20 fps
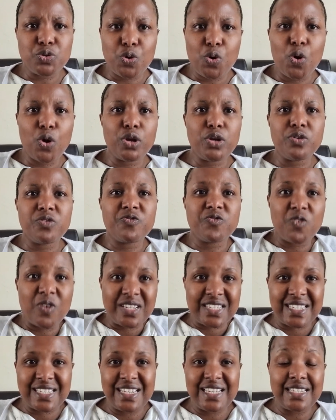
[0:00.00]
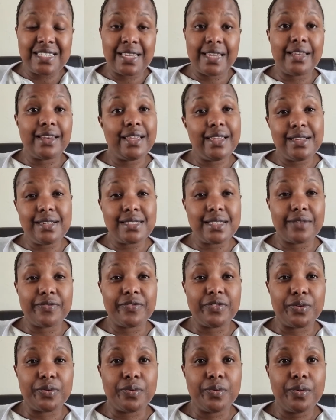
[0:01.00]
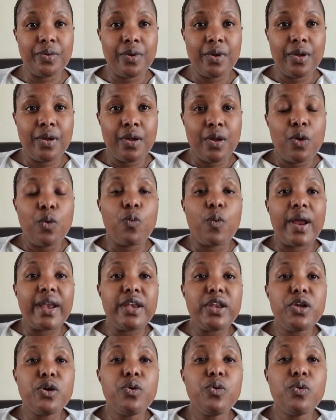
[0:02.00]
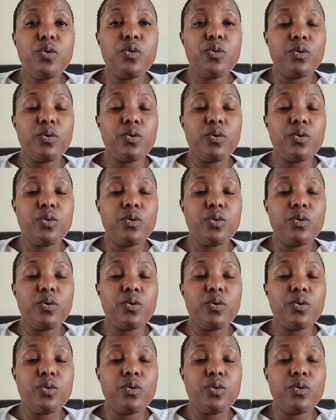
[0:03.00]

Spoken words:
call you for a sit-in interview, when you